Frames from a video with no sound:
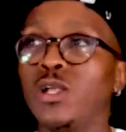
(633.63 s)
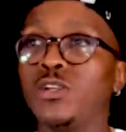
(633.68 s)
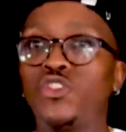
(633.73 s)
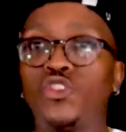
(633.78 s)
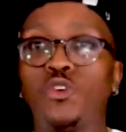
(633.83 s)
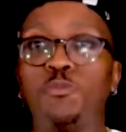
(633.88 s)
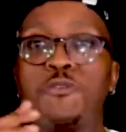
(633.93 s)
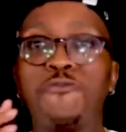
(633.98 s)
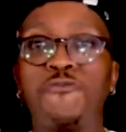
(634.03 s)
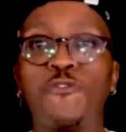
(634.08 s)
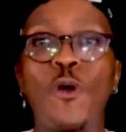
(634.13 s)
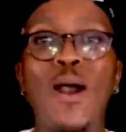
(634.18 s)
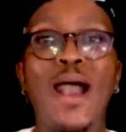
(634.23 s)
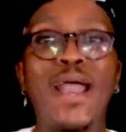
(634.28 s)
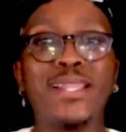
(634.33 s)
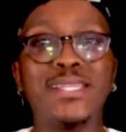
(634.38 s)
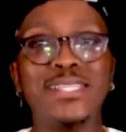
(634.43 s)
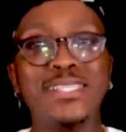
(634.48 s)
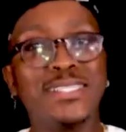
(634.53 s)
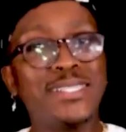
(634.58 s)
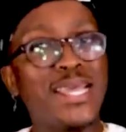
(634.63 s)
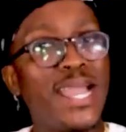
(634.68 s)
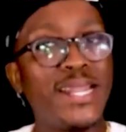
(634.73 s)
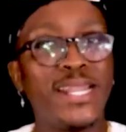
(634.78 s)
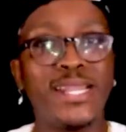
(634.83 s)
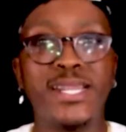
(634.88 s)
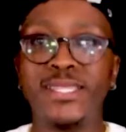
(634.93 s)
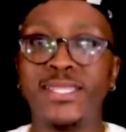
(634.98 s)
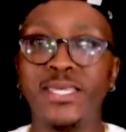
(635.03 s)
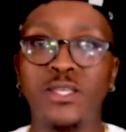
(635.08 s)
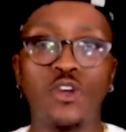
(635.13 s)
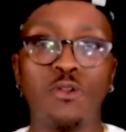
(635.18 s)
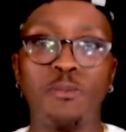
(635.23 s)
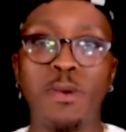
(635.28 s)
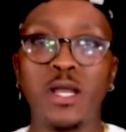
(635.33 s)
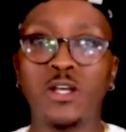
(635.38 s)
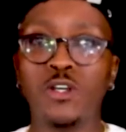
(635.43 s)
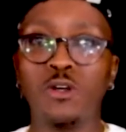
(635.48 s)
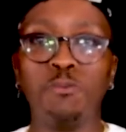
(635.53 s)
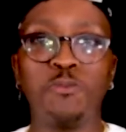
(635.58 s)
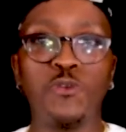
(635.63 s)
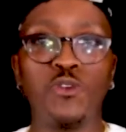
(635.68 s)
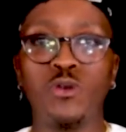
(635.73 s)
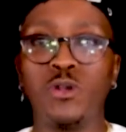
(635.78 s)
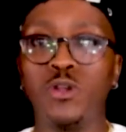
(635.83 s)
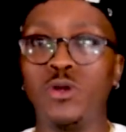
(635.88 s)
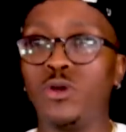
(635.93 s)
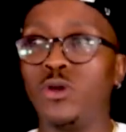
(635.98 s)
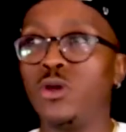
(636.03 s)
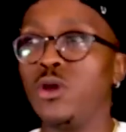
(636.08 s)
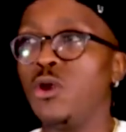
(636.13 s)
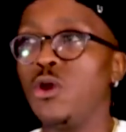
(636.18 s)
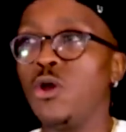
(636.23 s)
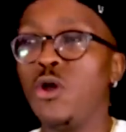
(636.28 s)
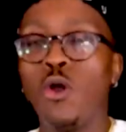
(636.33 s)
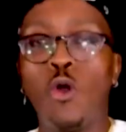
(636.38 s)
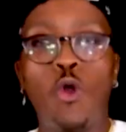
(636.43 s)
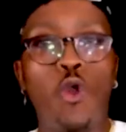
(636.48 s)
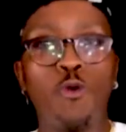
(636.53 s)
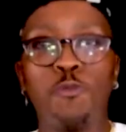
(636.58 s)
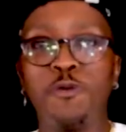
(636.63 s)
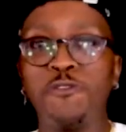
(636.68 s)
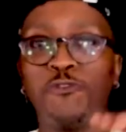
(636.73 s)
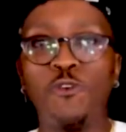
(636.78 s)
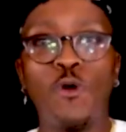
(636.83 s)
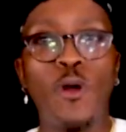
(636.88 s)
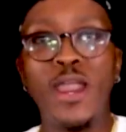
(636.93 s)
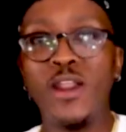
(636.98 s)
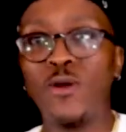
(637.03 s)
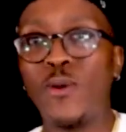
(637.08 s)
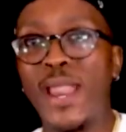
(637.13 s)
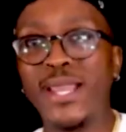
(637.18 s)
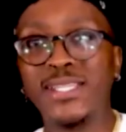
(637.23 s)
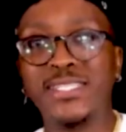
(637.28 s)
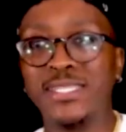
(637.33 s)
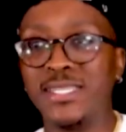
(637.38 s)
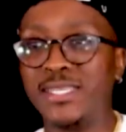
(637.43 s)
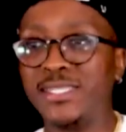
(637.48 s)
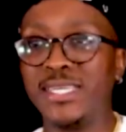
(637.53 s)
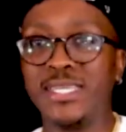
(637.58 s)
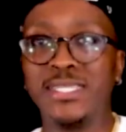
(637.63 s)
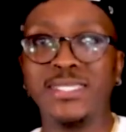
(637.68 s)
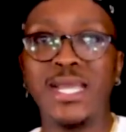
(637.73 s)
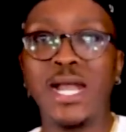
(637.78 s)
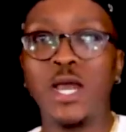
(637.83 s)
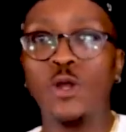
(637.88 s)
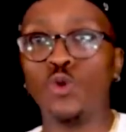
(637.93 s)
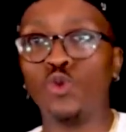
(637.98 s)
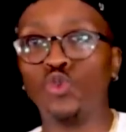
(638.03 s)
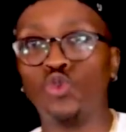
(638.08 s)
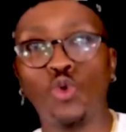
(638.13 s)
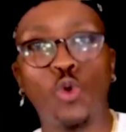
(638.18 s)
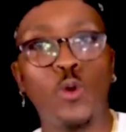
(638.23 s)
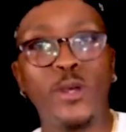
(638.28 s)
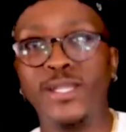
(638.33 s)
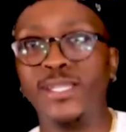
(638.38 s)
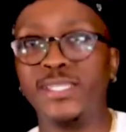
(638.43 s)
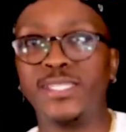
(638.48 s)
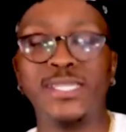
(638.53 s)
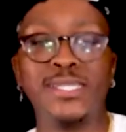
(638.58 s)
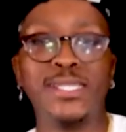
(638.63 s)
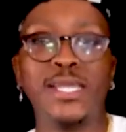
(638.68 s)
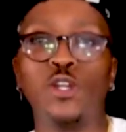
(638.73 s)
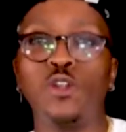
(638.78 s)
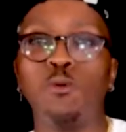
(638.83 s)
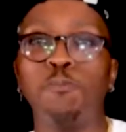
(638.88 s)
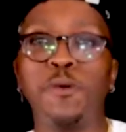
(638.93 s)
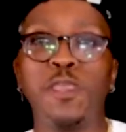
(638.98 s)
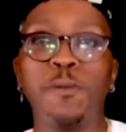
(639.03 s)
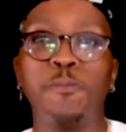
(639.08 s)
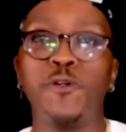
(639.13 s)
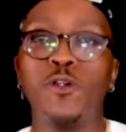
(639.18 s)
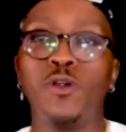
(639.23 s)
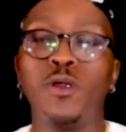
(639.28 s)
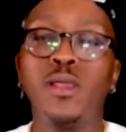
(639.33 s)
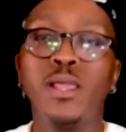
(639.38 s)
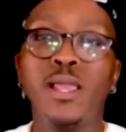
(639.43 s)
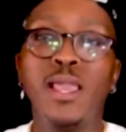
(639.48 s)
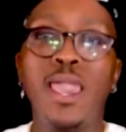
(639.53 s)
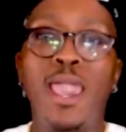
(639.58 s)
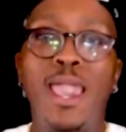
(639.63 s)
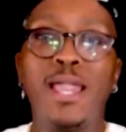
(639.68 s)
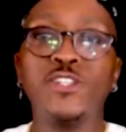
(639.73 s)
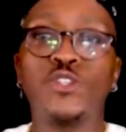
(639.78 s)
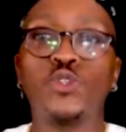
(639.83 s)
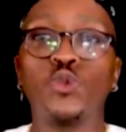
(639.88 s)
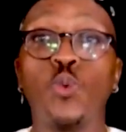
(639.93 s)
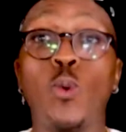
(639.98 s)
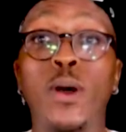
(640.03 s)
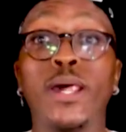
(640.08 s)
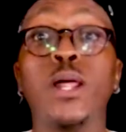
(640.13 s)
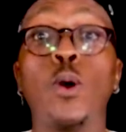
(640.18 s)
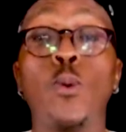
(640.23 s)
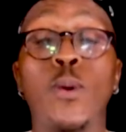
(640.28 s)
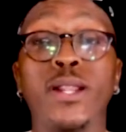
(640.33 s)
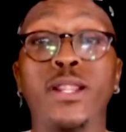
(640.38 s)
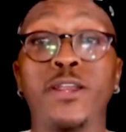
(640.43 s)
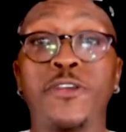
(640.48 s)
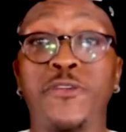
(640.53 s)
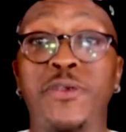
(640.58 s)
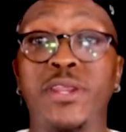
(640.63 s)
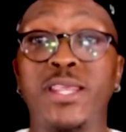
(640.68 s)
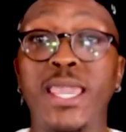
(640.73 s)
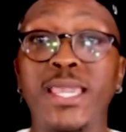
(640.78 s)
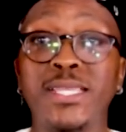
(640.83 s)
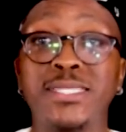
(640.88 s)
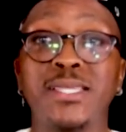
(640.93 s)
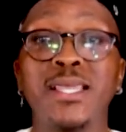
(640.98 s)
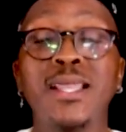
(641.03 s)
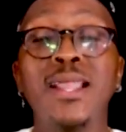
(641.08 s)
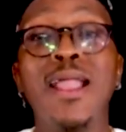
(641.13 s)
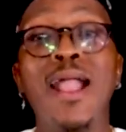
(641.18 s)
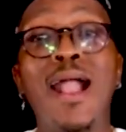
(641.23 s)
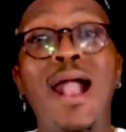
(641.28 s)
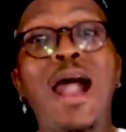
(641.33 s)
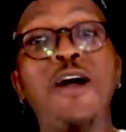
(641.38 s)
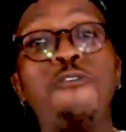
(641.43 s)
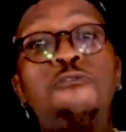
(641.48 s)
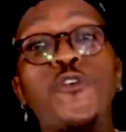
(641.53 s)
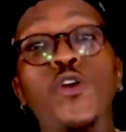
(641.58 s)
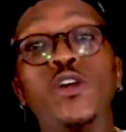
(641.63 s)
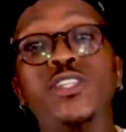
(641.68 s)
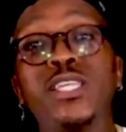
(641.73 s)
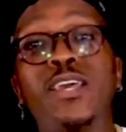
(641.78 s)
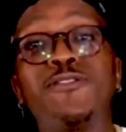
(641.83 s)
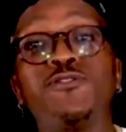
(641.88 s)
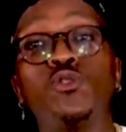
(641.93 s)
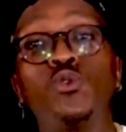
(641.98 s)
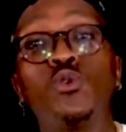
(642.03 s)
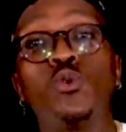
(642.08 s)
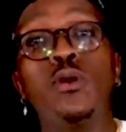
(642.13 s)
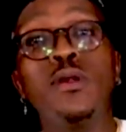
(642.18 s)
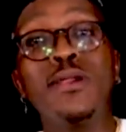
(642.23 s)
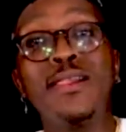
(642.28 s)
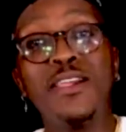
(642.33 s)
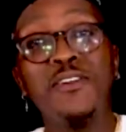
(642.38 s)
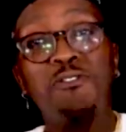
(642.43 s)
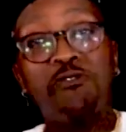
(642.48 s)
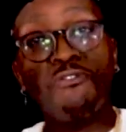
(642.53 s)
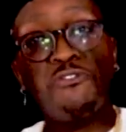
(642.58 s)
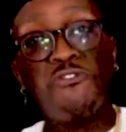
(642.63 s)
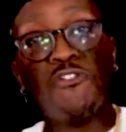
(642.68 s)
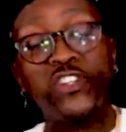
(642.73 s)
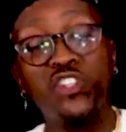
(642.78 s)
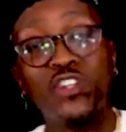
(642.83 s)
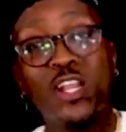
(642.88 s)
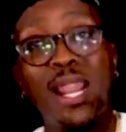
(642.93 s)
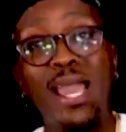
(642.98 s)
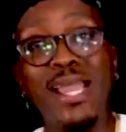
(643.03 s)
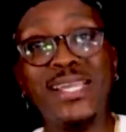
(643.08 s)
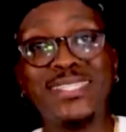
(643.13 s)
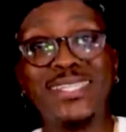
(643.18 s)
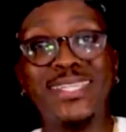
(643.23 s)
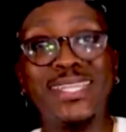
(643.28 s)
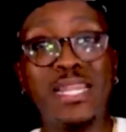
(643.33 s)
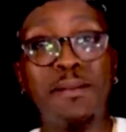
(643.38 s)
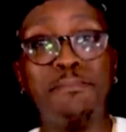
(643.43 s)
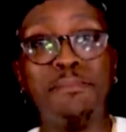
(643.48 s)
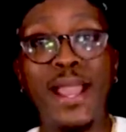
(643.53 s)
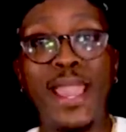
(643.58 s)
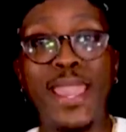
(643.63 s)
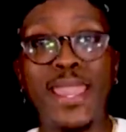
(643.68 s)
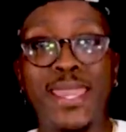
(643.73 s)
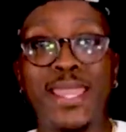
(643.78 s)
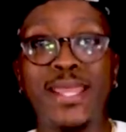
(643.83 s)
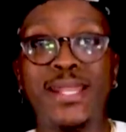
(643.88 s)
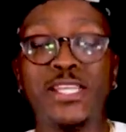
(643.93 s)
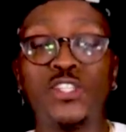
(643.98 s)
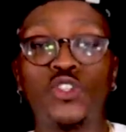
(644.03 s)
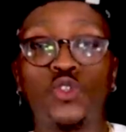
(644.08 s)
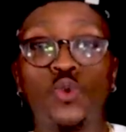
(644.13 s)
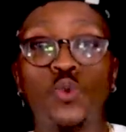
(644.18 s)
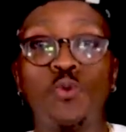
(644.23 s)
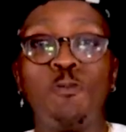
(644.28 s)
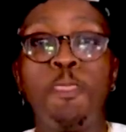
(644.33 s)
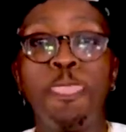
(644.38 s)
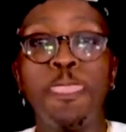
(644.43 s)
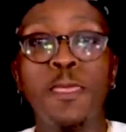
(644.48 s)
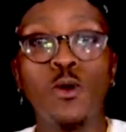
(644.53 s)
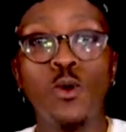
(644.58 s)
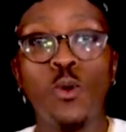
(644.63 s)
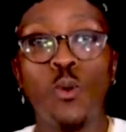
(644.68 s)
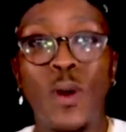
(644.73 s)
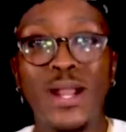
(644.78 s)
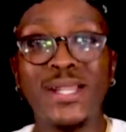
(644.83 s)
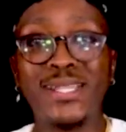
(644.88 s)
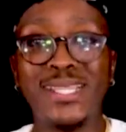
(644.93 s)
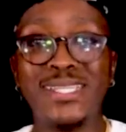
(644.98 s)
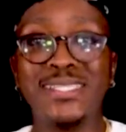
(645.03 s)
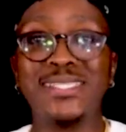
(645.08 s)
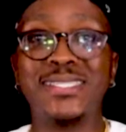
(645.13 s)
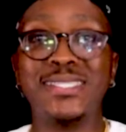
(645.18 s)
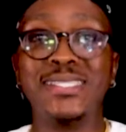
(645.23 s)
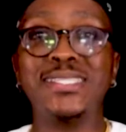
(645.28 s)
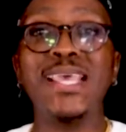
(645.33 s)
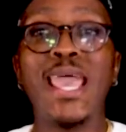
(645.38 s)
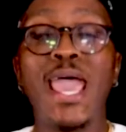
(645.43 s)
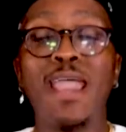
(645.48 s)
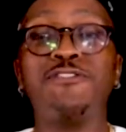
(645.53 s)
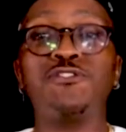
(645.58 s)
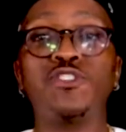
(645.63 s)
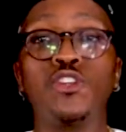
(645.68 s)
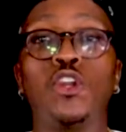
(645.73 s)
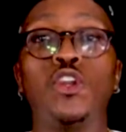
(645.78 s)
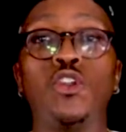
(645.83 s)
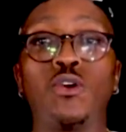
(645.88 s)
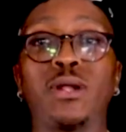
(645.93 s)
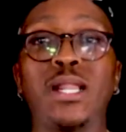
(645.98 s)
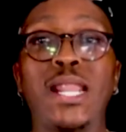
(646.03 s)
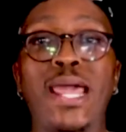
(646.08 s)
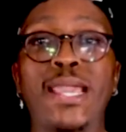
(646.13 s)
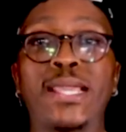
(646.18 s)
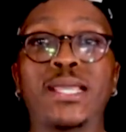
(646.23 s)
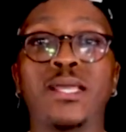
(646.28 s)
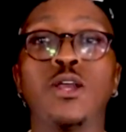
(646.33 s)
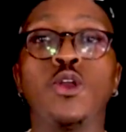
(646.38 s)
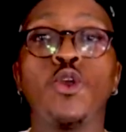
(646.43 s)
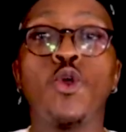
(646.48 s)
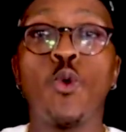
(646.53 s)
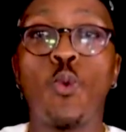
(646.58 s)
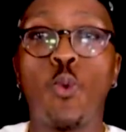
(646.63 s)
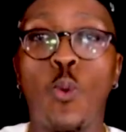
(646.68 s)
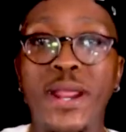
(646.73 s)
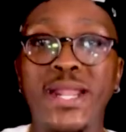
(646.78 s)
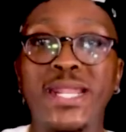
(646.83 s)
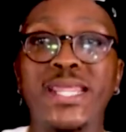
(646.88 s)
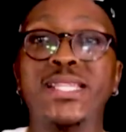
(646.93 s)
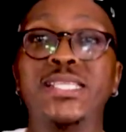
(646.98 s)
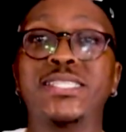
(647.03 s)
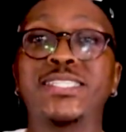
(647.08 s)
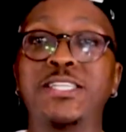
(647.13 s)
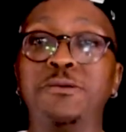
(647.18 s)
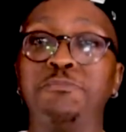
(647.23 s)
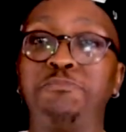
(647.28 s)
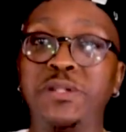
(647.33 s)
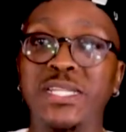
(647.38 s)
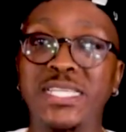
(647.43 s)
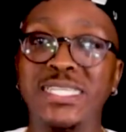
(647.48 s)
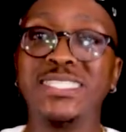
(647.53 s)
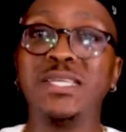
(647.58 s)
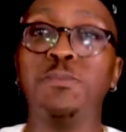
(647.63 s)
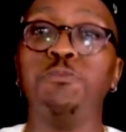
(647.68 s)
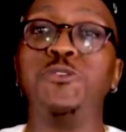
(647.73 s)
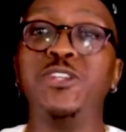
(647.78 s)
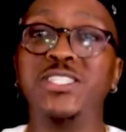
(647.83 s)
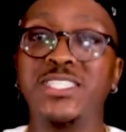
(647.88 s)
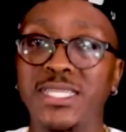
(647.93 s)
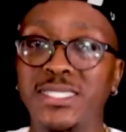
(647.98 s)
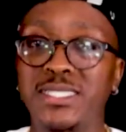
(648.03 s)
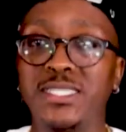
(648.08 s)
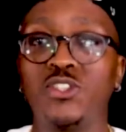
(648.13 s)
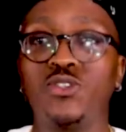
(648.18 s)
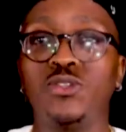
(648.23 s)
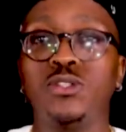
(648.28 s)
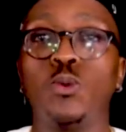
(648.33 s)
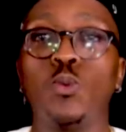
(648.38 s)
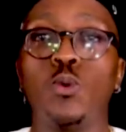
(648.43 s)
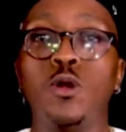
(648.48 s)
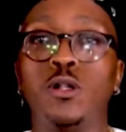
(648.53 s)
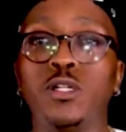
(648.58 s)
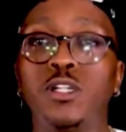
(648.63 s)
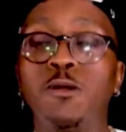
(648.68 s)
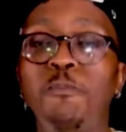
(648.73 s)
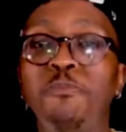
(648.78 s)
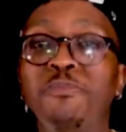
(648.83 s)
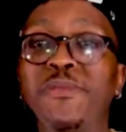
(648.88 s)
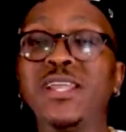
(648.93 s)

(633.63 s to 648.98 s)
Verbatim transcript: So before I design anything on my computer or before I write anything down or draw anything down on paper as to what I want to create, I first have to visualize it in my head as to what does this have to look like when it is complete and presented to the world.